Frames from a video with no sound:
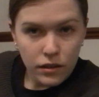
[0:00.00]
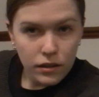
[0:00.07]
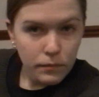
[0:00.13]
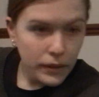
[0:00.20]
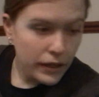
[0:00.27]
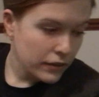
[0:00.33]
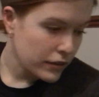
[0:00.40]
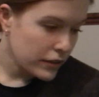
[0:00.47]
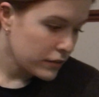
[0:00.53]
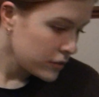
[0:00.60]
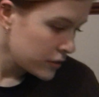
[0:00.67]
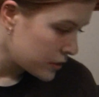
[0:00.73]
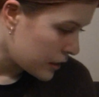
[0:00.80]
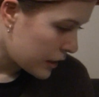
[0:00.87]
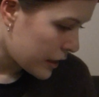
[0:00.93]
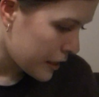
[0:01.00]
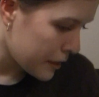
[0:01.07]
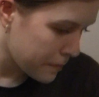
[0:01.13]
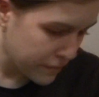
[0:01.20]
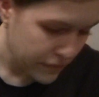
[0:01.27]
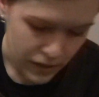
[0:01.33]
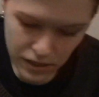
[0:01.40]
the background.
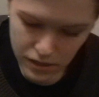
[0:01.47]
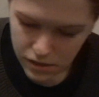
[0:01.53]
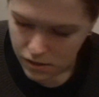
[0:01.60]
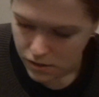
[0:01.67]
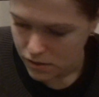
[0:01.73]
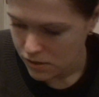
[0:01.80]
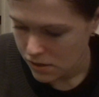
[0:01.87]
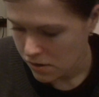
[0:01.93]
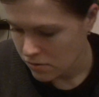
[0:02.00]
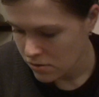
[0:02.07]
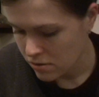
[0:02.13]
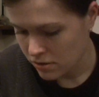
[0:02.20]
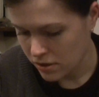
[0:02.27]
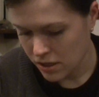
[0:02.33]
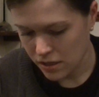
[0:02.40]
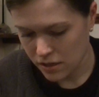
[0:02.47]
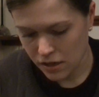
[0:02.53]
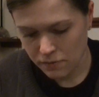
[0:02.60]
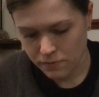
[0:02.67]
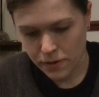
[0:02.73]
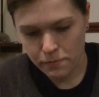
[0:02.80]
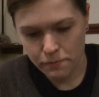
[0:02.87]
I'll use this
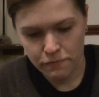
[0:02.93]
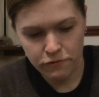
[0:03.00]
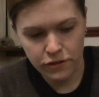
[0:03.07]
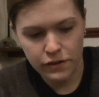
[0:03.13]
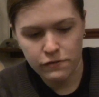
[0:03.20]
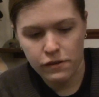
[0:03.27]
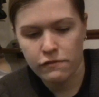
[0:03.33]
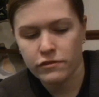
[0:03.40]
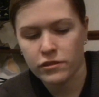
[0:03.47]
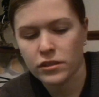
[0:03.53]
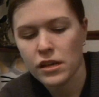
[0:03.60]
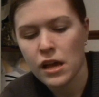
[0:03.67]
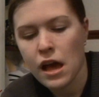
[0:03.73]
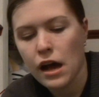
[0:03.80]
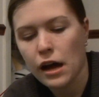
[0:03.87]
as my frame of reference.